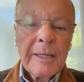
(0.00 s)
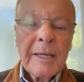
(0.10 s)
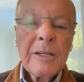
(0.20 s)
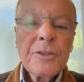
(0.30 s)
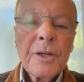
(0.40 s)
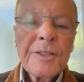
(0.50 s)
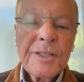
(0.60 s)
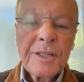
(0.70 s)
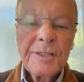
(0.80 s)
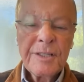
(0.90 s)
that he
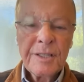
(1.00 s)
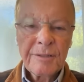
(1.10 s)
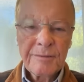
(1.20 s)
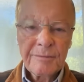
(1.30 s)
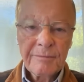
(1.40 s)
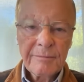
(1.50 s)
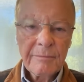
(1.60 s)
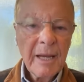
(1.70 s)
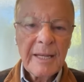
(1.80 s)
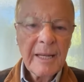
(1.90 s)
only had money
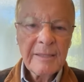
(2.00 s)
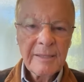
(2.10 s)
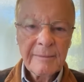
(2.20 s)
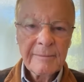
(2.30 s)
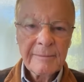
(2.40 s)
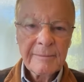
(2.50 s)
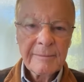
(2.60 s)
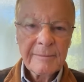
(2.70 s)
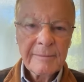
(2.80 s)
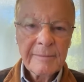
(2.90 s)
and nothing else.
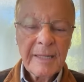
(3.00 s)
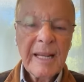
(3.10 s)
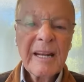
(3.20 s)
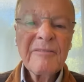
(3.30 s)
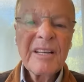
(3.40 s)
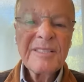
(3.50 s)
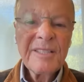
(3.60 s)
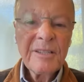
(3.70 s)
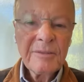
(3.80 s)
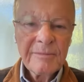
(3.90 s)
He was
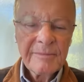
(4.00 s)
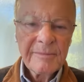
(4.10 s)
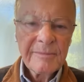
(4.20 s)
empty.